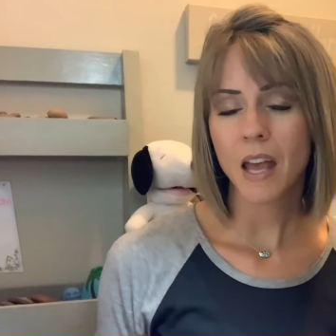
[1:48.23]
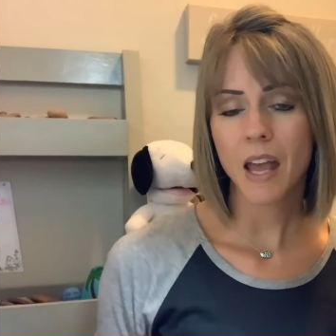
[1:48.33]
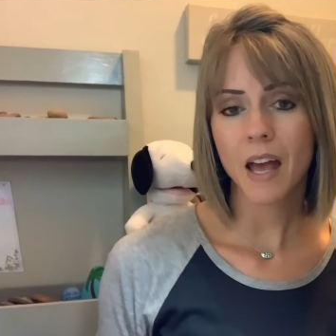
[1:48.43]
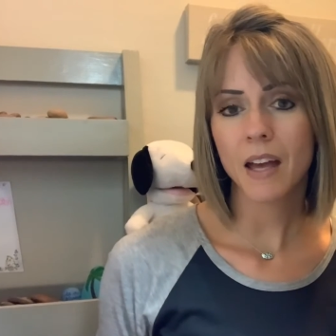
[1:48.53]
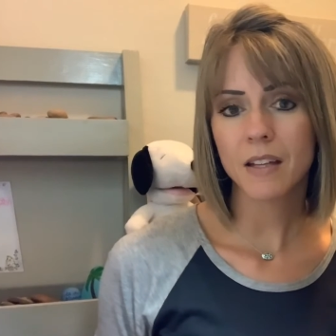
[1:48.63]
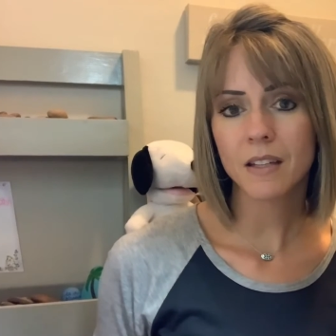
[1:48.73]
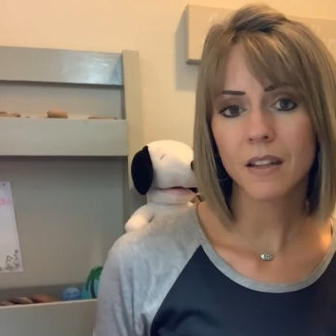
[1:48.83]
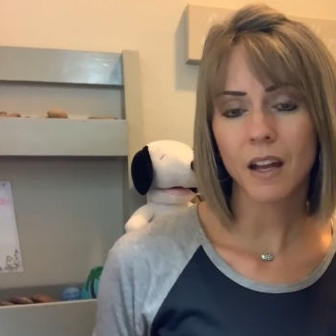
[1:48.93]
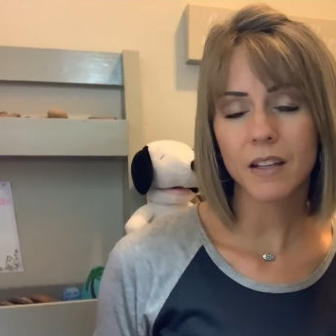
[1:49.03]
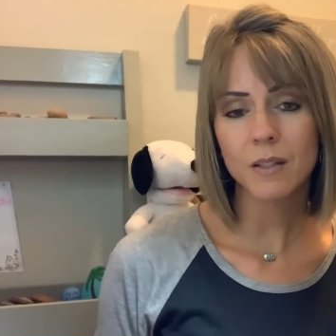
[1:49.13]
And
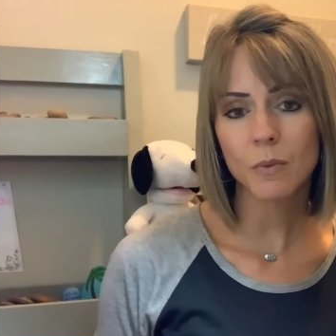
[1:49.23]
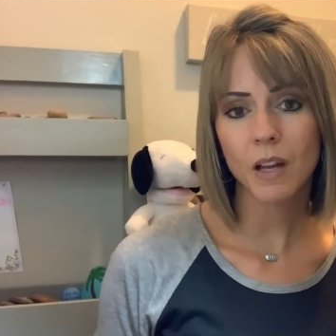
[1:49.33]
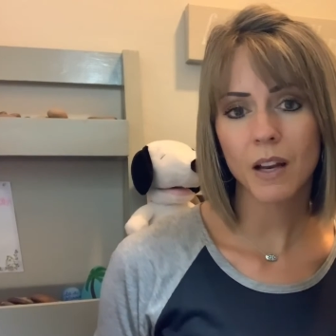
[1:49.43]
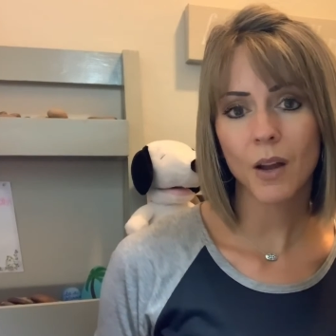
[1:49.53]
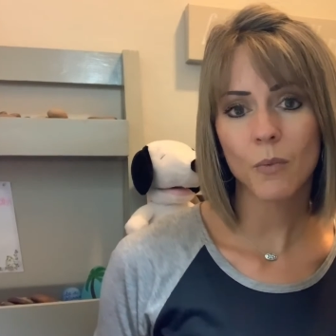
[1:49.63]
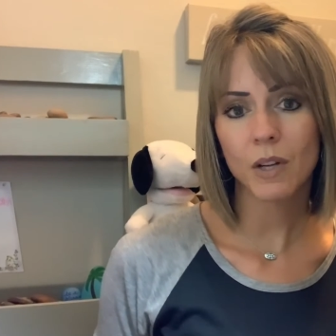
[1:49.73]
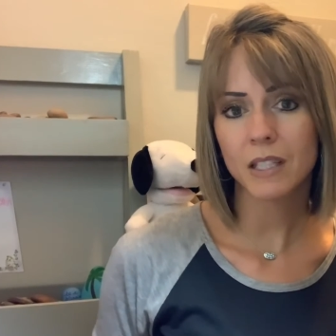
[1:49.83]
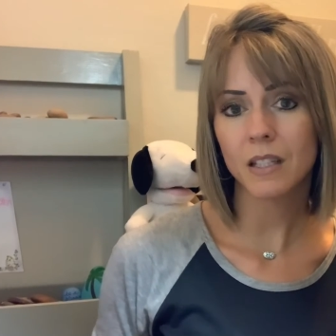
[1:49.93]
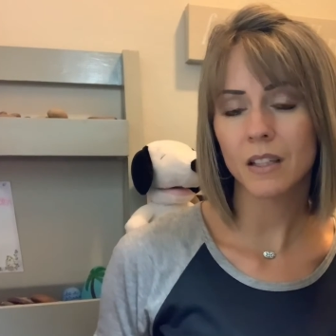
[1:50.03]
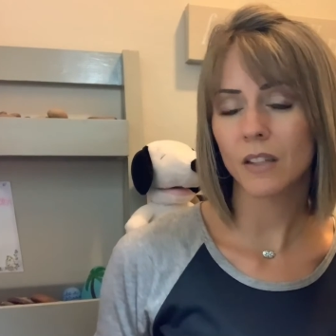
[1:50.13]
that is what I want
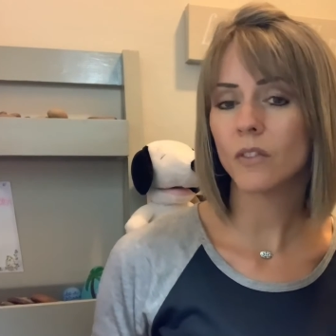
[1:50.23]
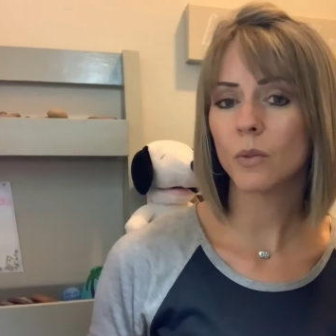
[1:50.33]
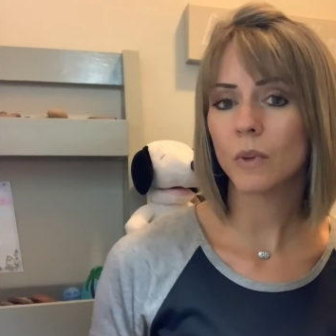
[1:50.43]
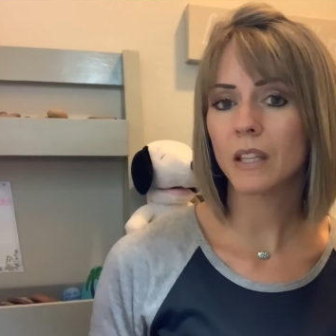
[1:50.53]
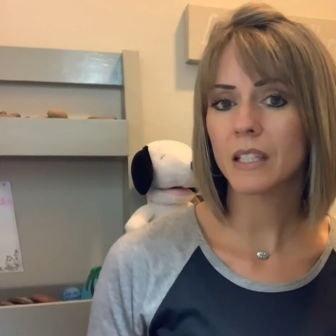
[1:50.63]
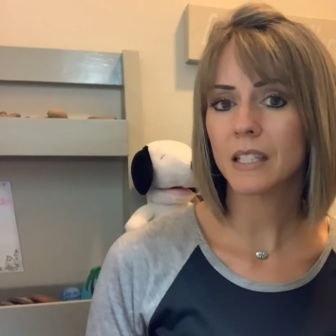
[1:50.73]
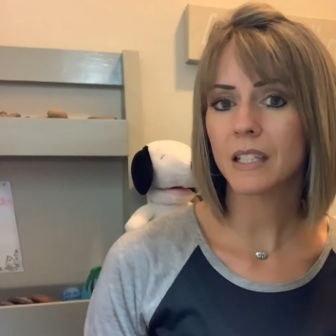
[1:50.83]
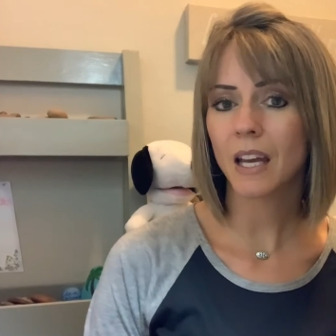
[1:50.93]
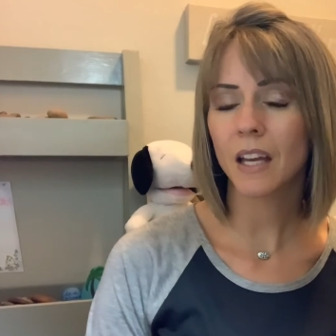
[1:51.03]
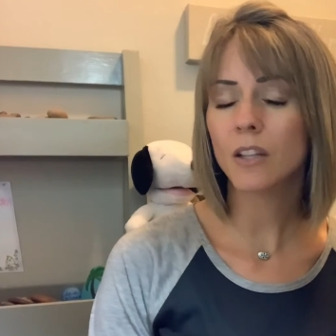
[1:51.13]
to leave you with today.